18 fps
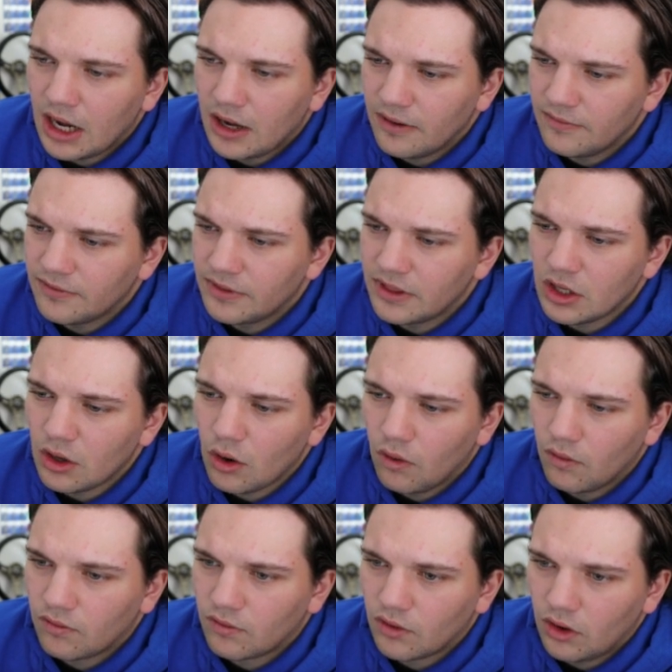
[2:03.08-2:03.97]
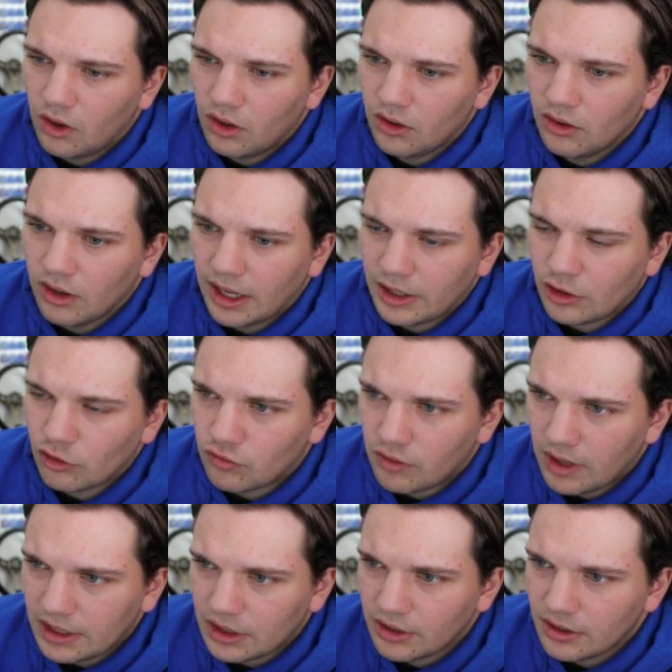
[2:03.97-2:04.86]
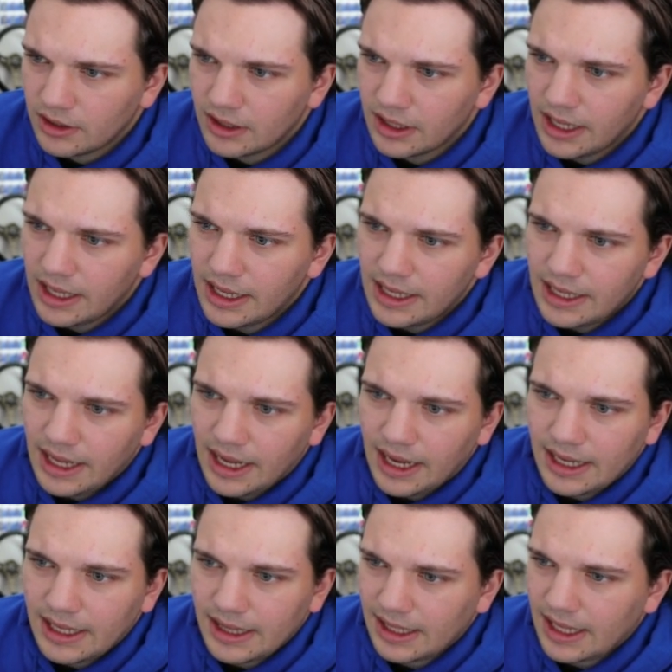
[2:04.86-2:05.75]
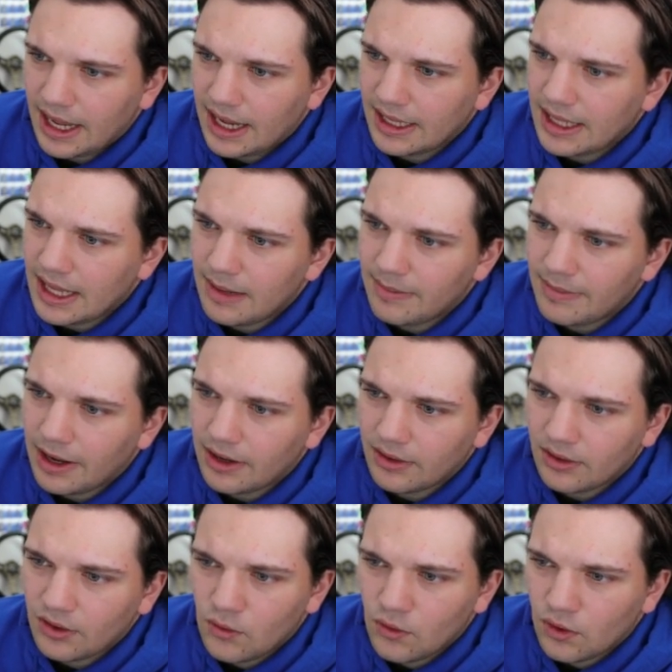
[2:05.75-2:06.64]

of the overall like record. The guy came out of the